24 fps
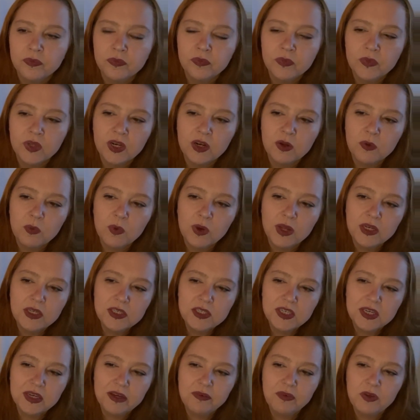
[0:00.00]
And I
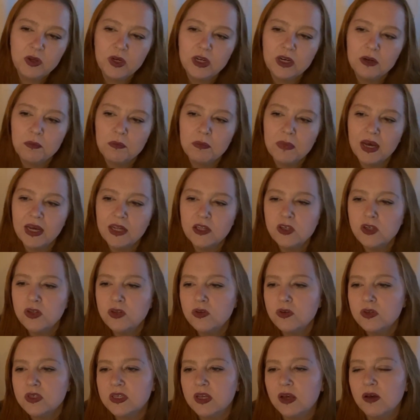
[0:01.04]
wonder if you can imagine
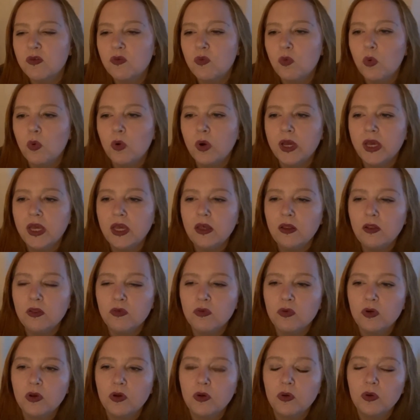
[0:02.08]
yourself walking
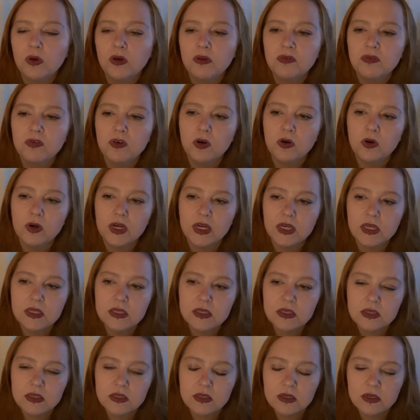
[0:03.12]
through a
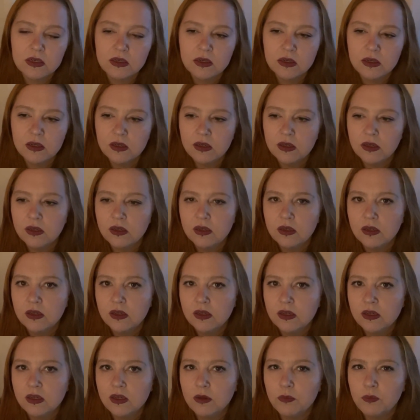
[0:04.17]
forest,
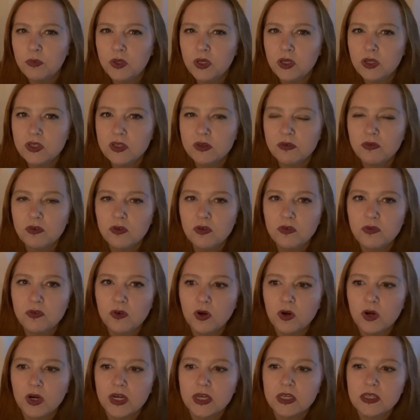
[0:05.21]
beautiful
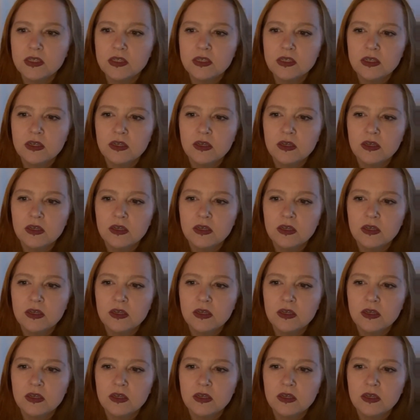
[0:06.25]
forest.